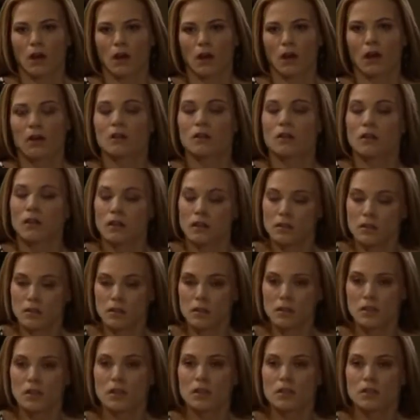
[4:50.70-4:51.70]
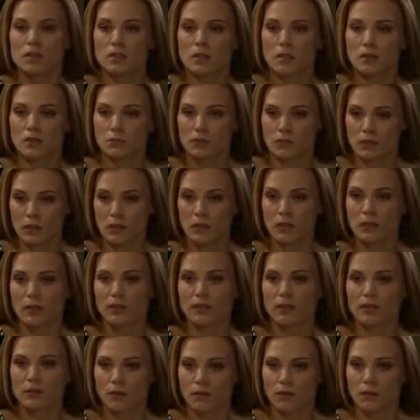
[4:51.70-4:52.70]
Unless he is a really
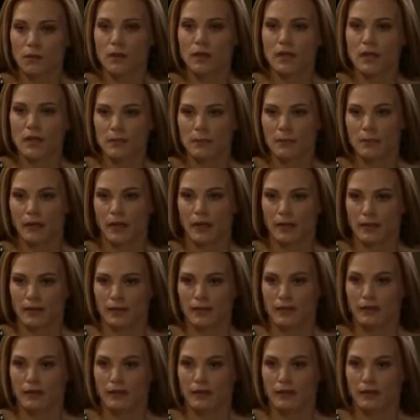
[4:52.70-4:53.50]
thorough hitman.